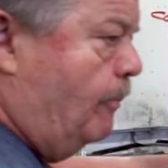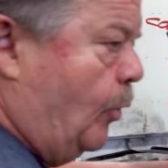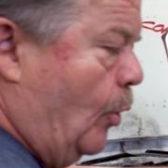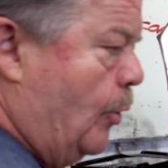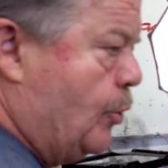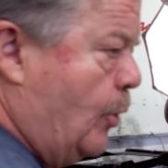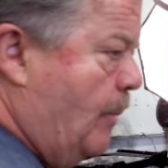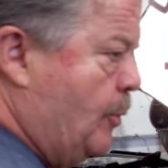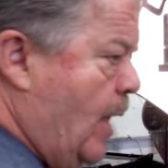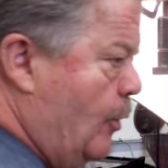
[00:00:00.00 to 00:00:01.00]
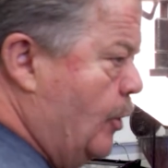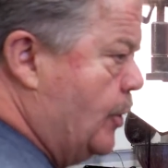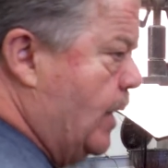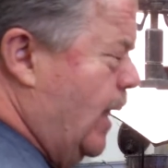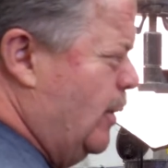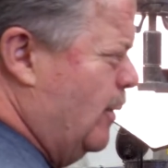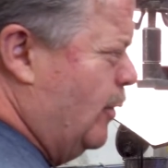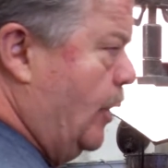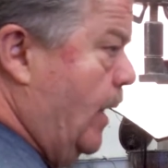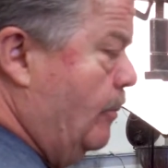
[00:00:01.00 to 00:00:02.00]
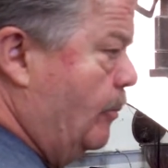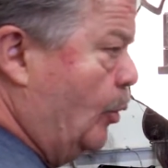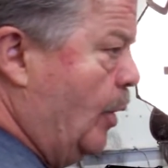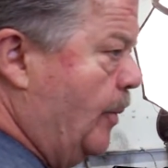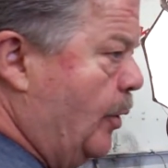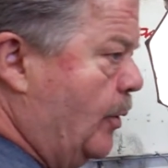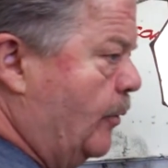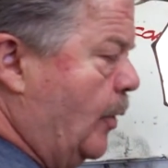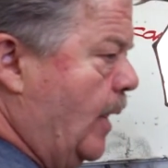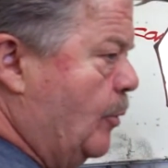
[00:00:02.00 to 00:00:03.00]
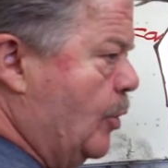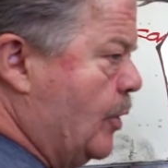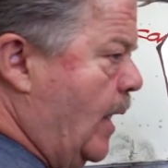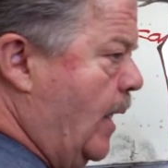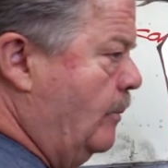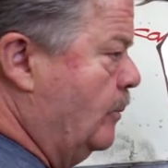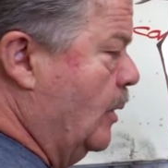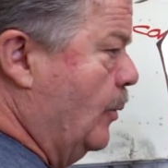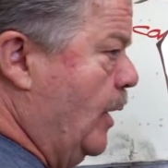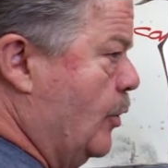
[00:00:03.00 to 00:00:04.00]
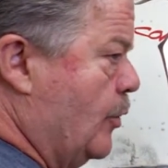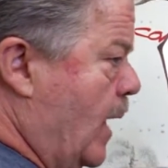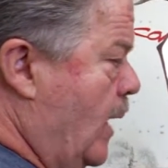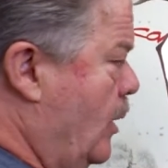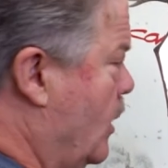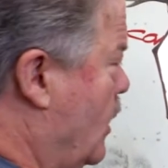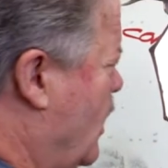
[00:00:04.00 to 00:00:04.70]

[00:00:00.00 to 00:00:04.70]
Floors drop down inside the frame, perimeter frame design that we designed.